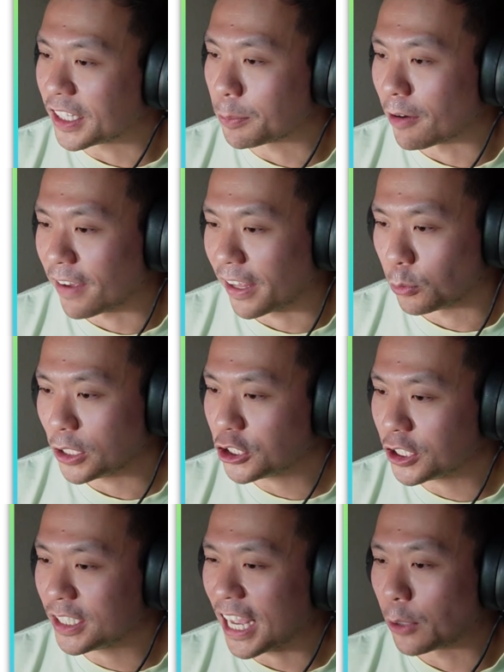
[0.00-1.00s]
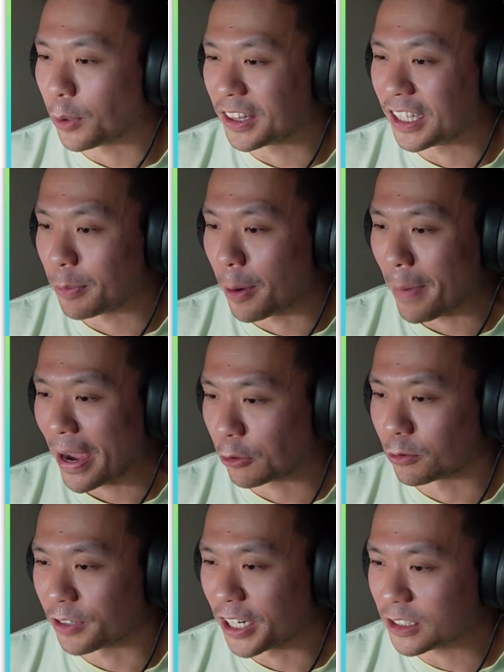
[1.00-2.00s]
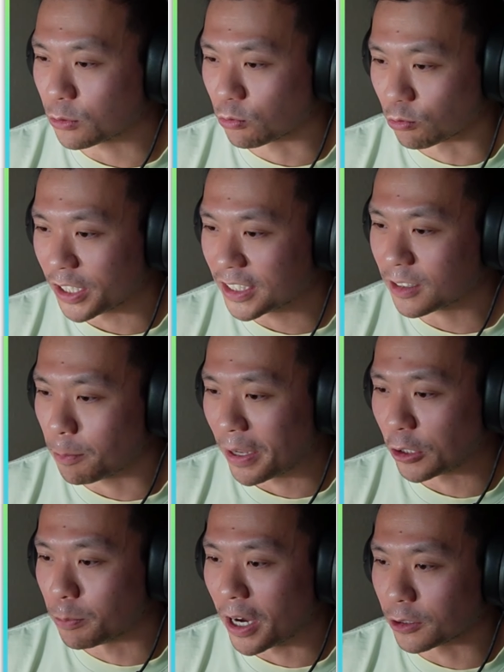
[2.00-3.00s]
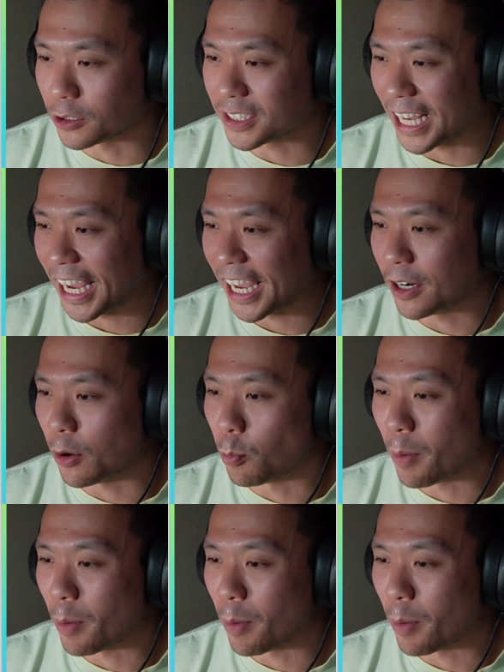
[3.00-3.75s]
How do I think about valuation? How do I think about macro and rates, risk, mental models,